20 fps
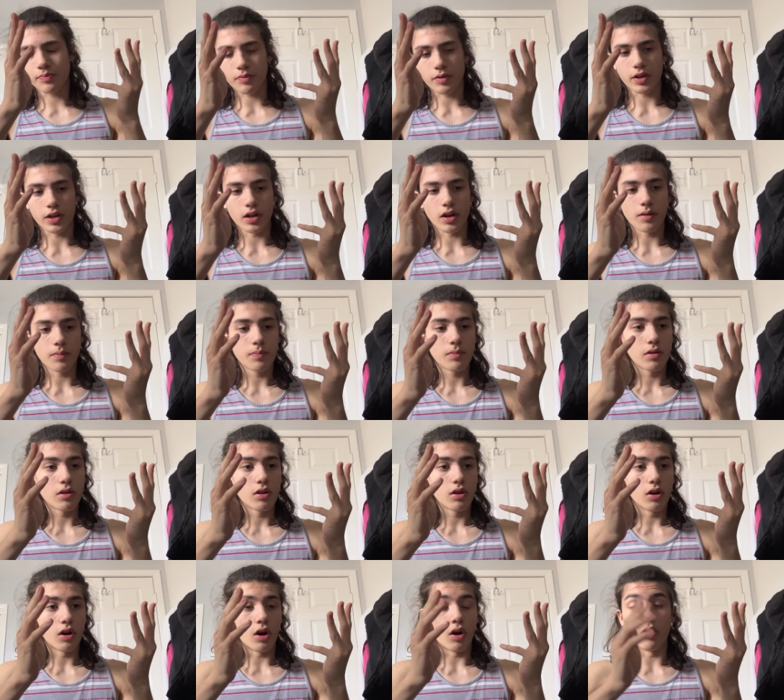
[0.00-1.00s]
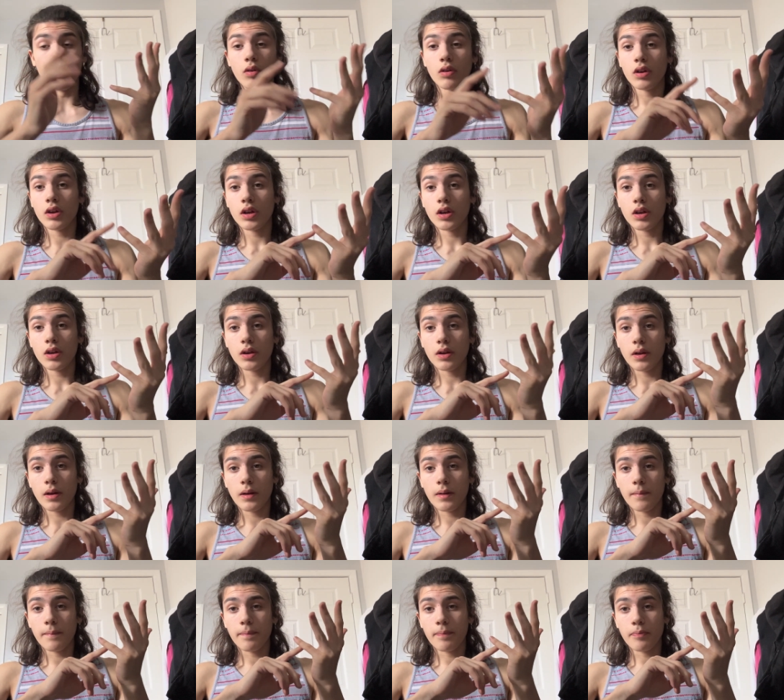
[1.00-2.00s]
bring up? Oh,
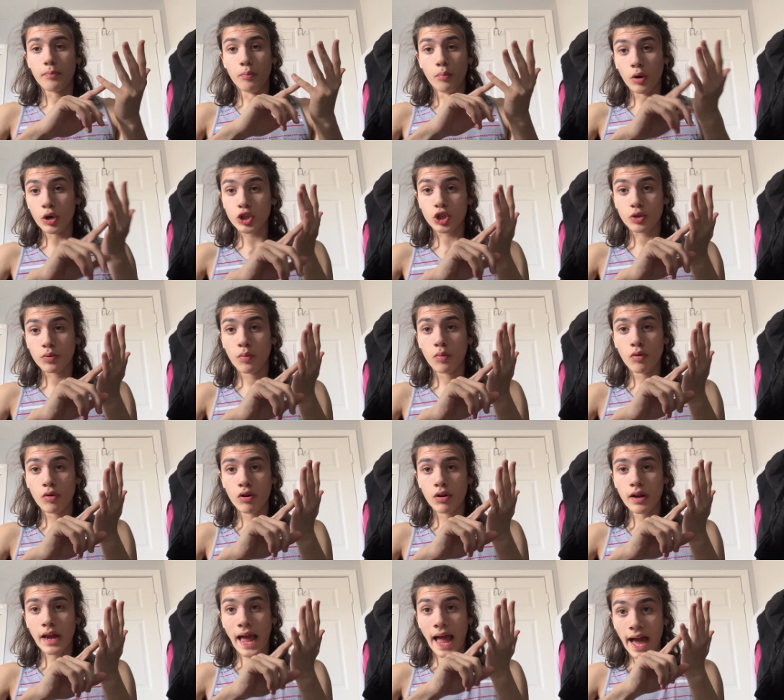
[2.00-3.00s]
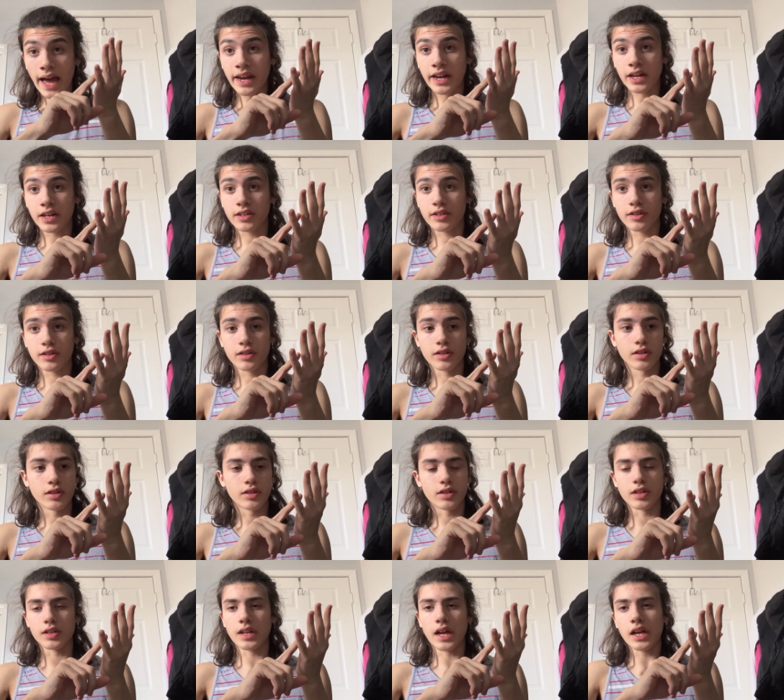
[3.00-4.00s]
much more addicts
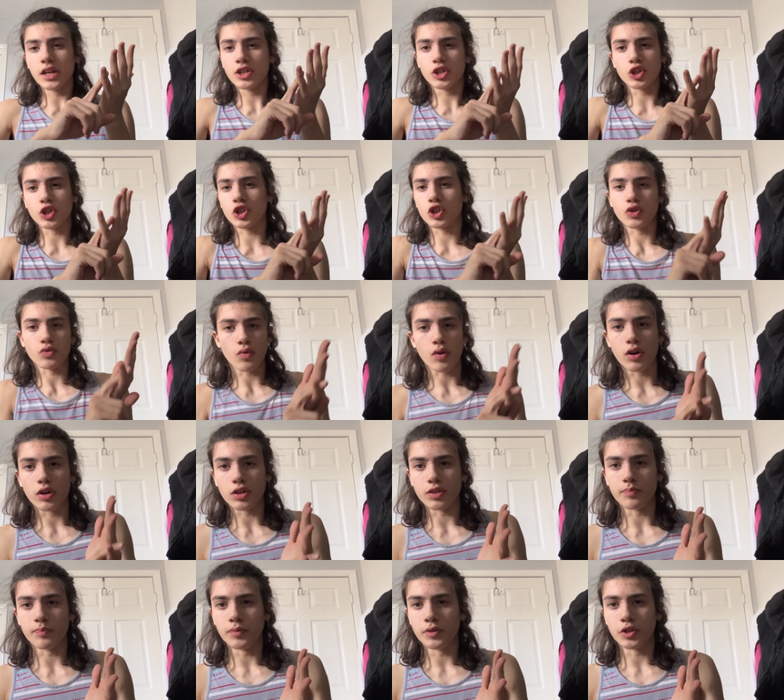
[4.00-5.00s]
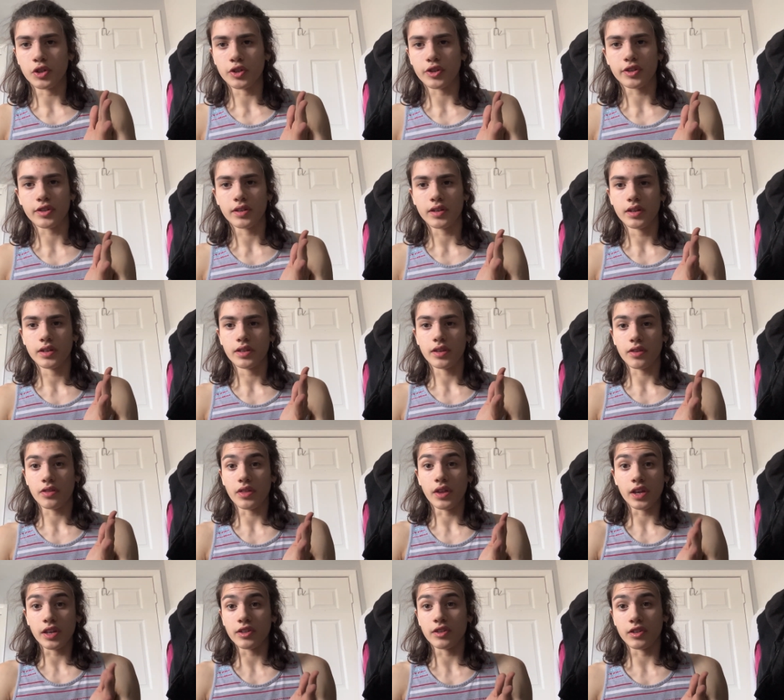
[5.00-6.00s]
to not just drugs, but just to
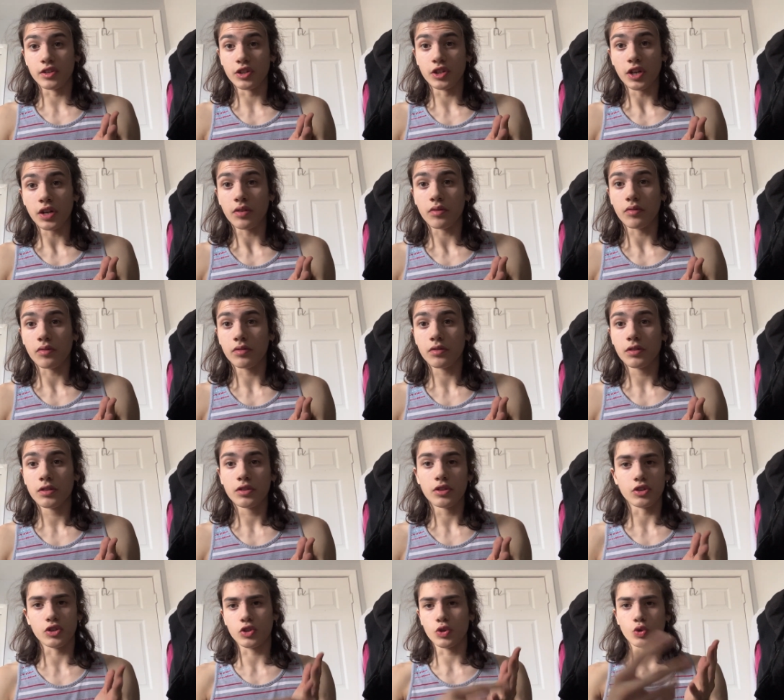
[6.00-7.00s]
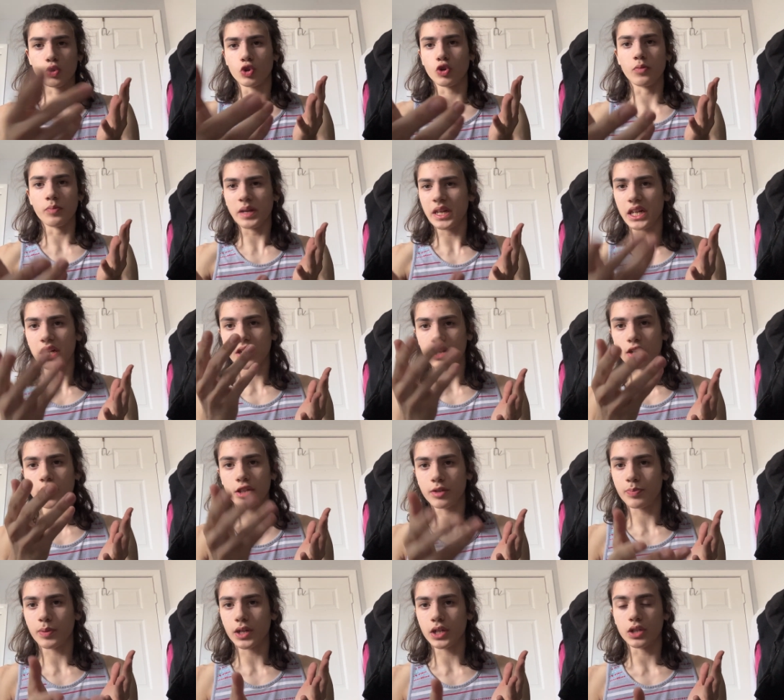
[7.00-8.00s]
things in general, to social media
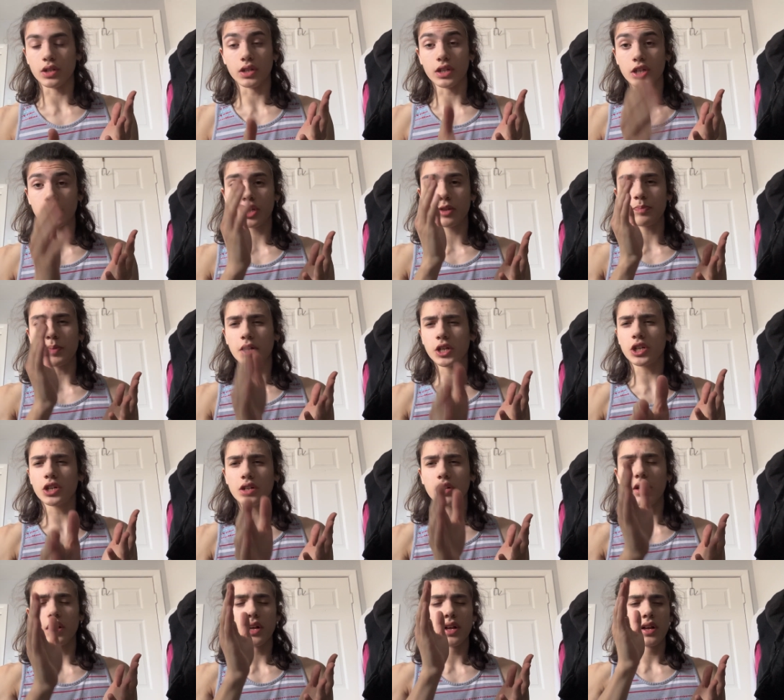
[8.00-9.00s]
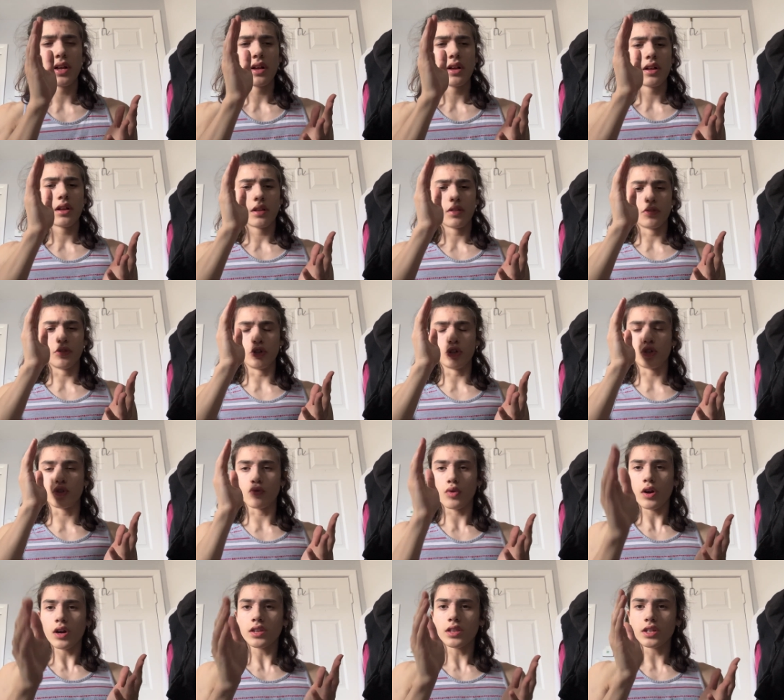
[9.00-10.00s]
especially, especially the
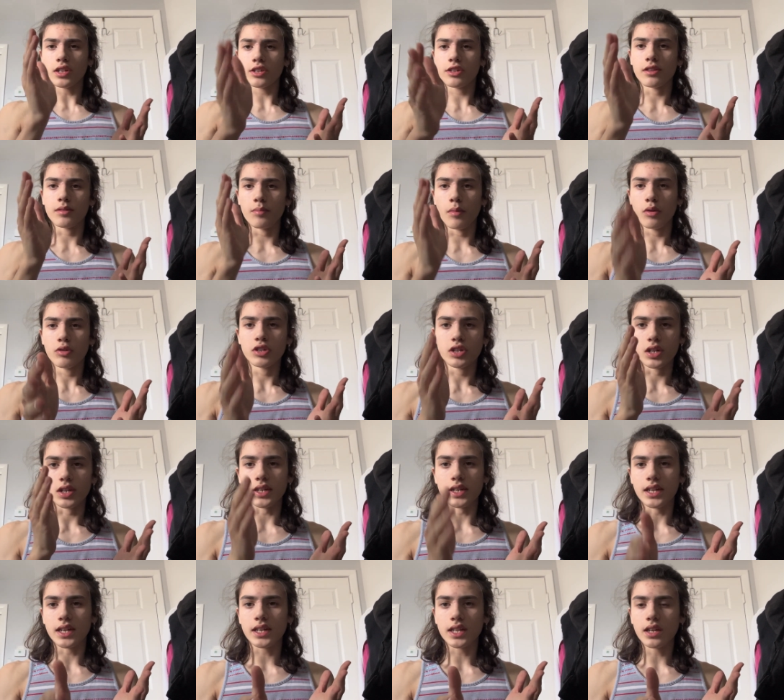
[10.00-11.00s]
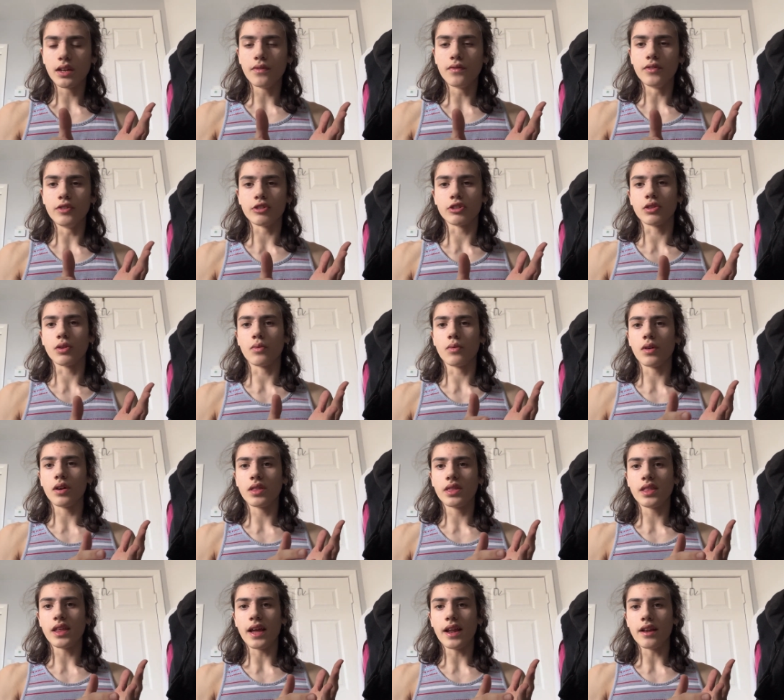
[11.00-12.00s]
drug that is the most addictive is the
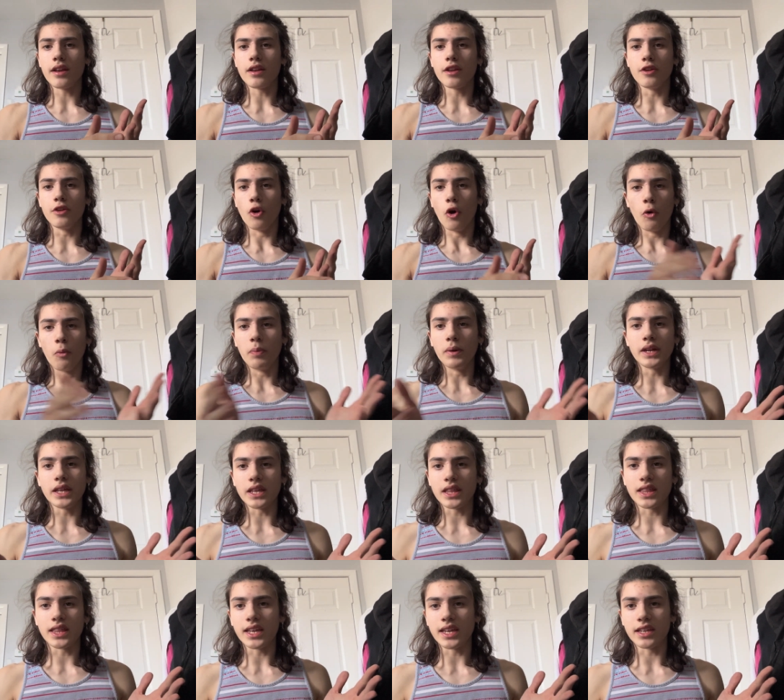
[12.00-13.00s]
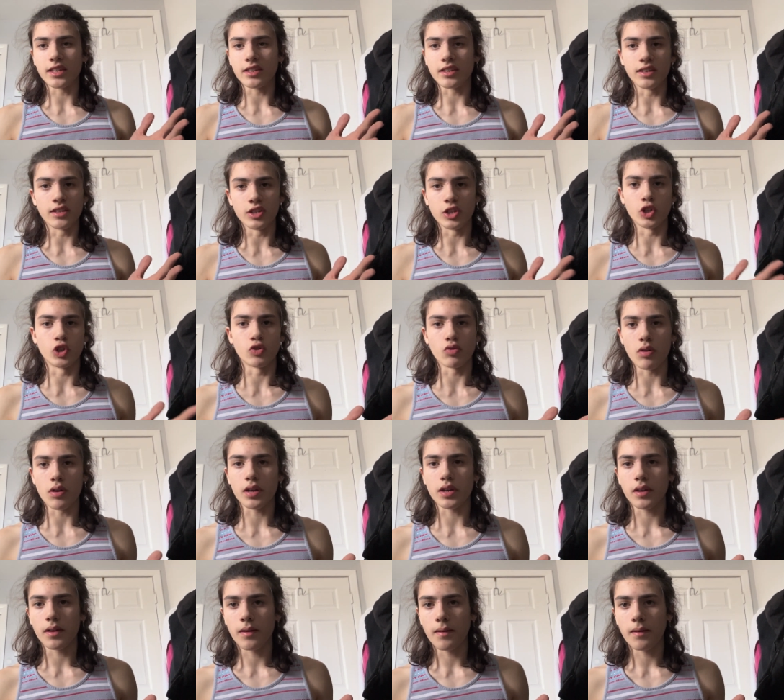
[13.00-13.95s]
one that nobody thinks is a drug.